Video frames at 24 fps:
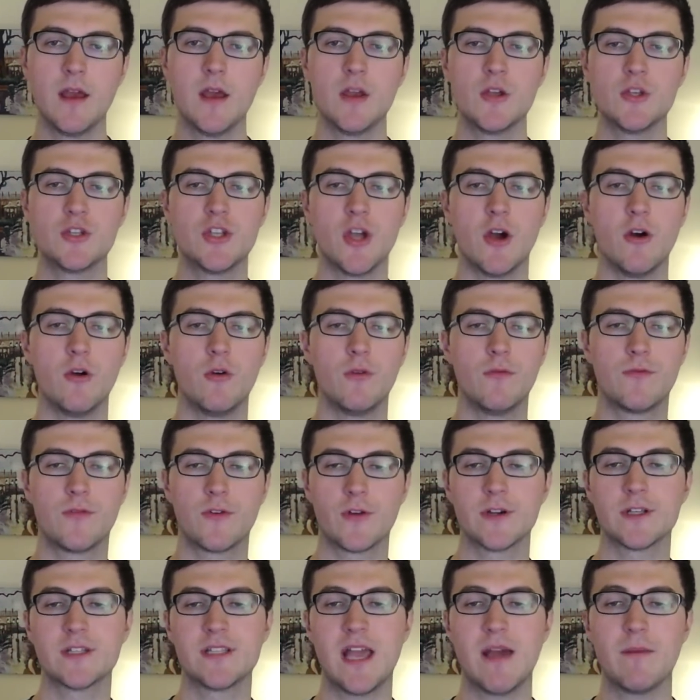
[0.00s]
So for
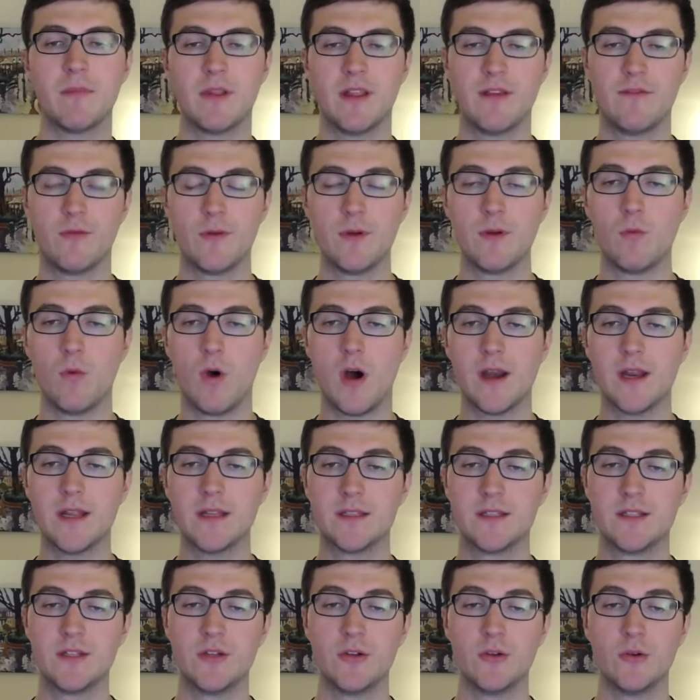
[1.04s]
example, if we wanted
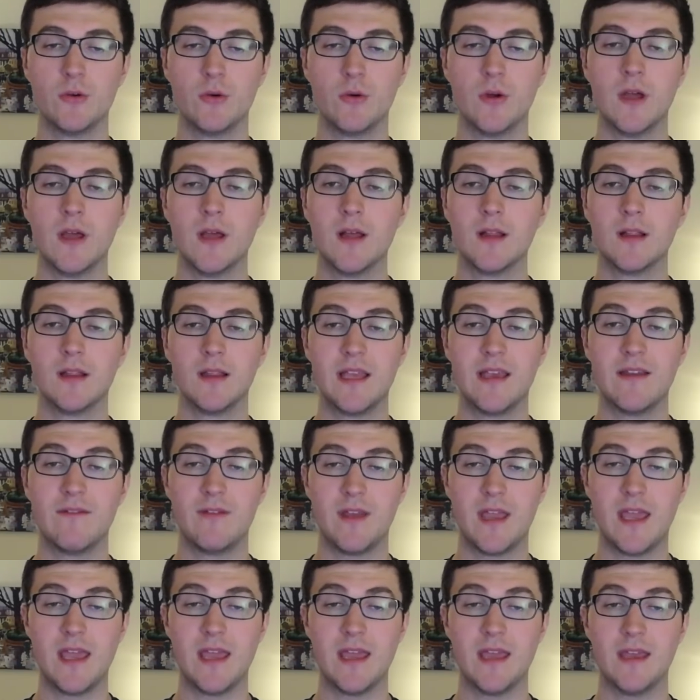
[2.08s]
to live
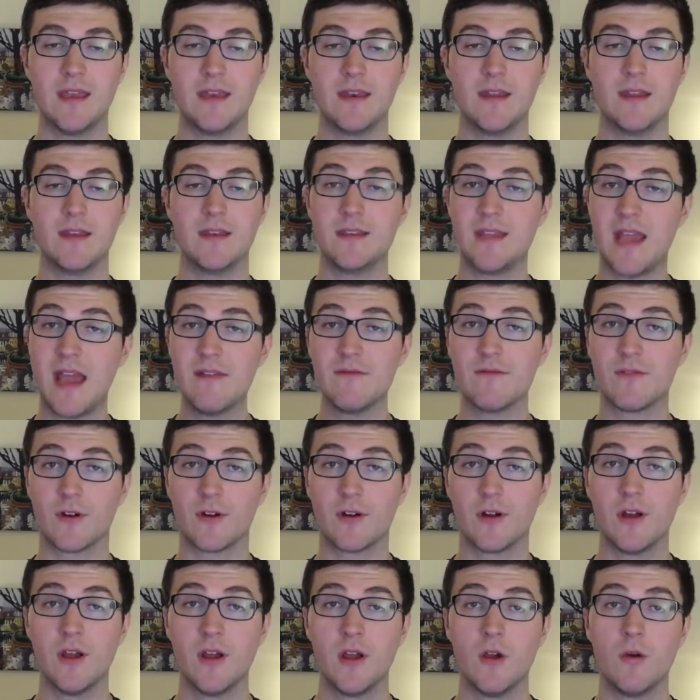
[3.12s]
in
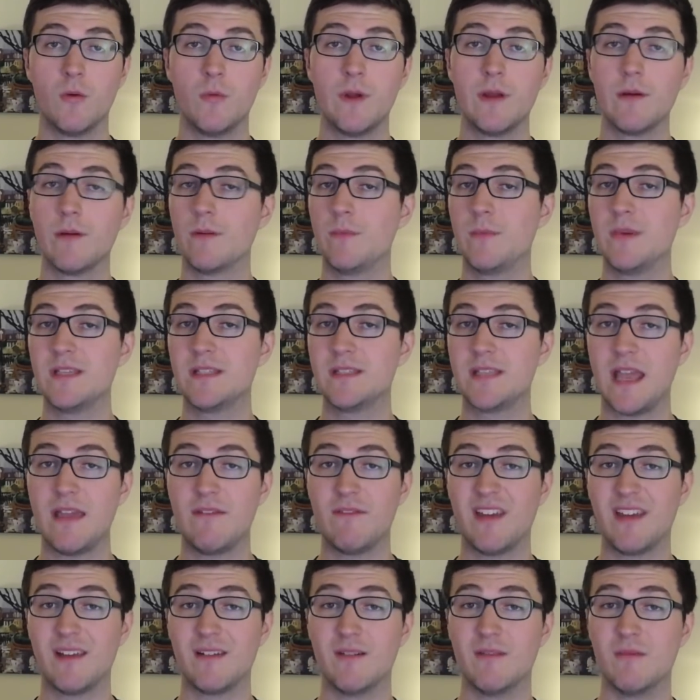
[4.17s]
Denver, we would be
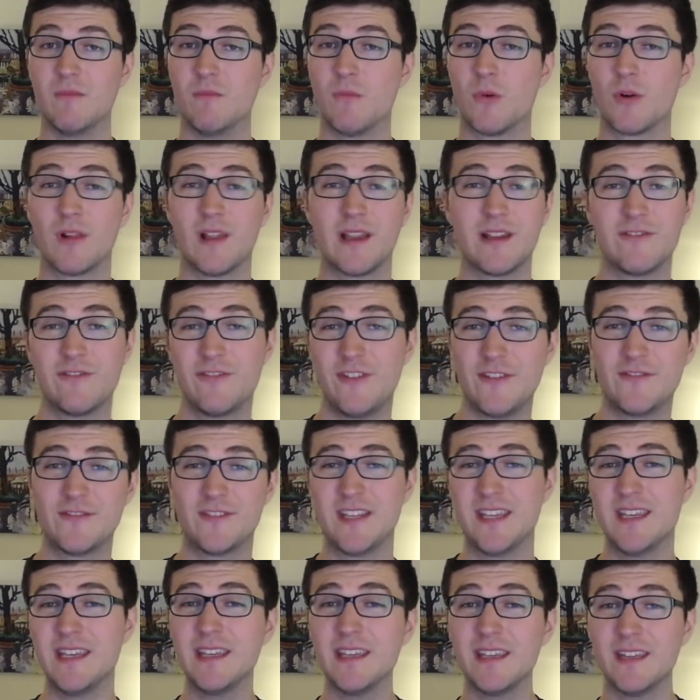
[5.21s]
saving more like
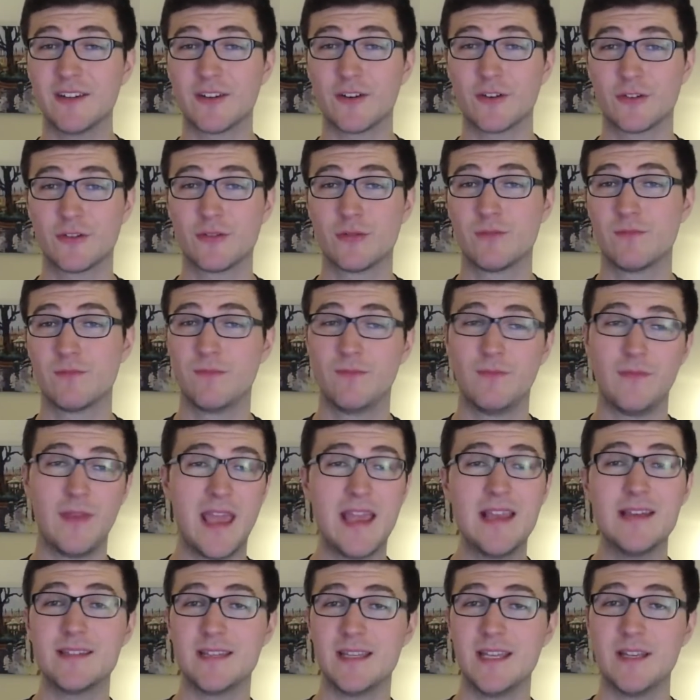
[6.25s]
15 or
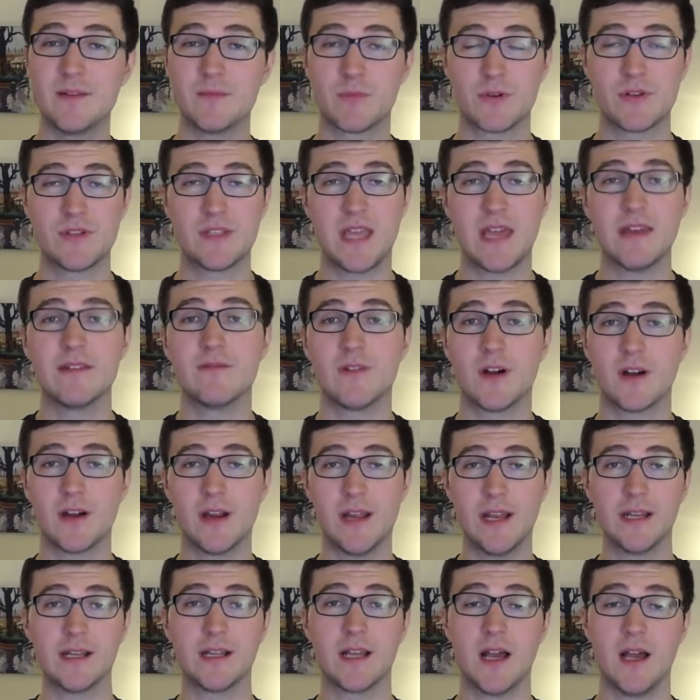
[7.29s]
18% of our
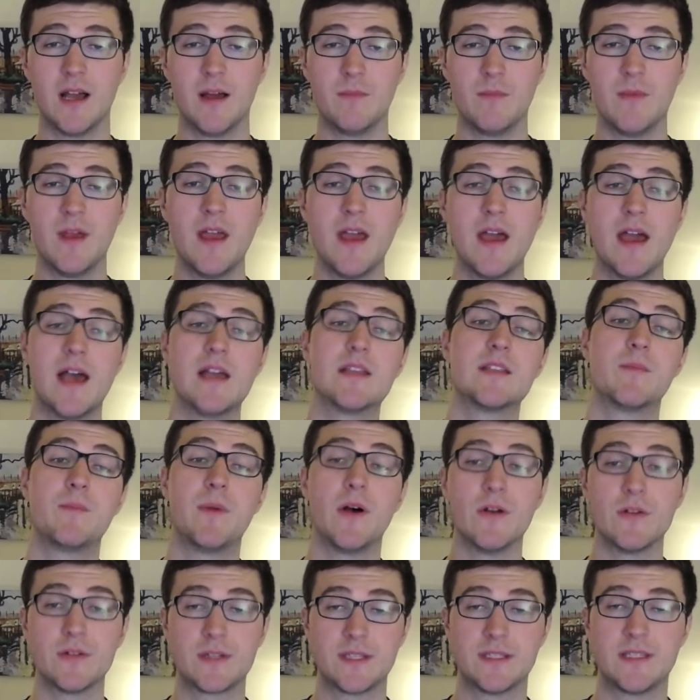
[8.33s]
income, as
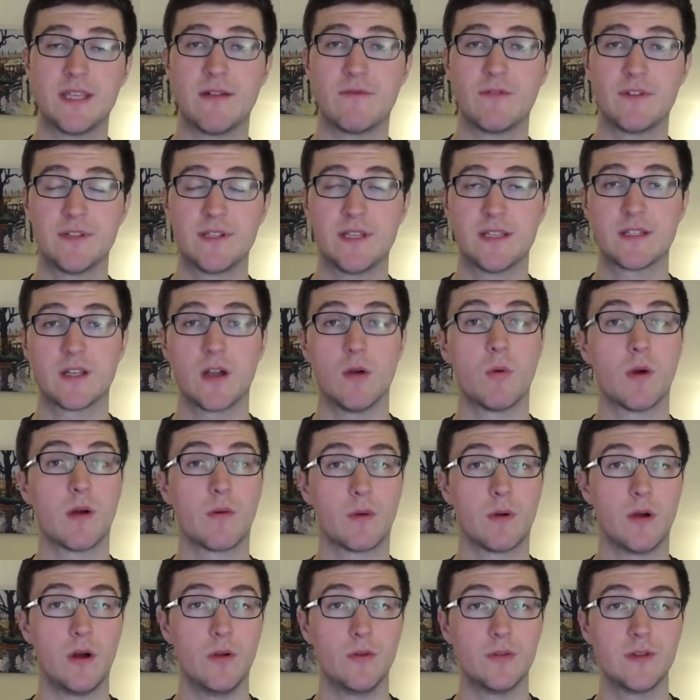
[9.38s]
opposed to San Francisco where
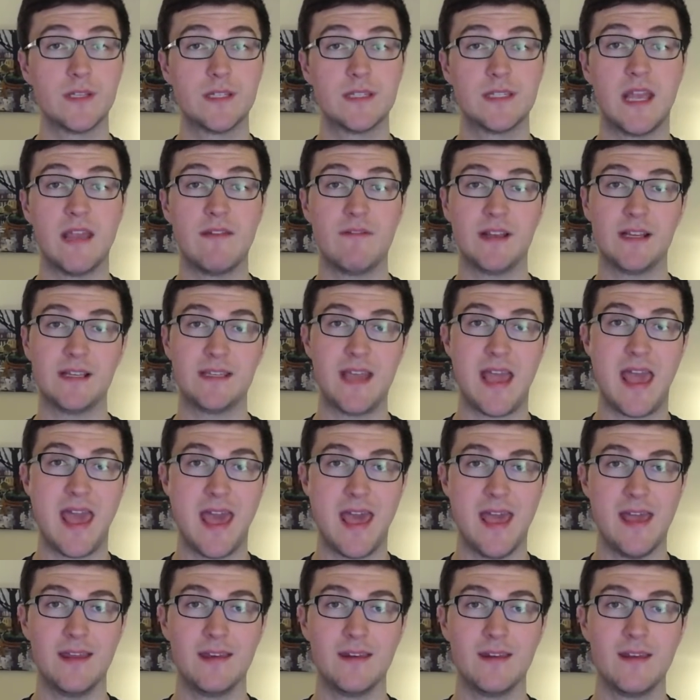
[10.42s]
we're only saving
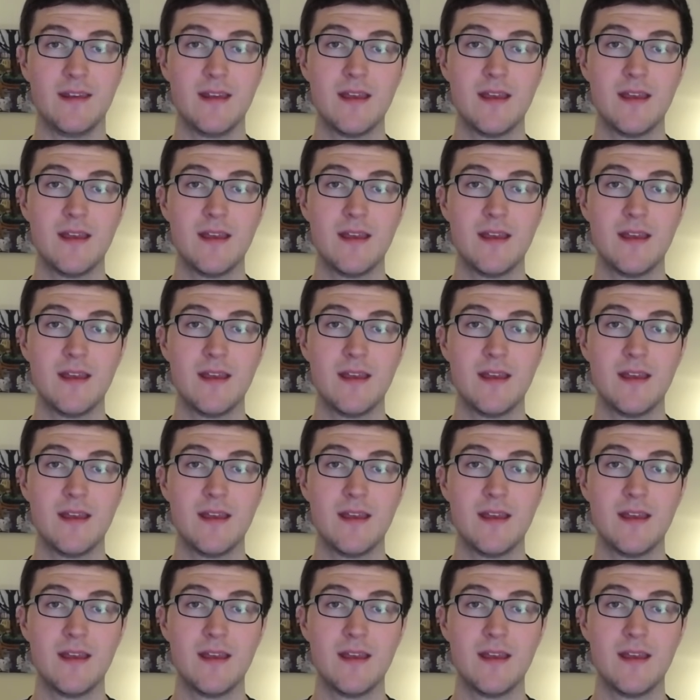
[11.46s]
10.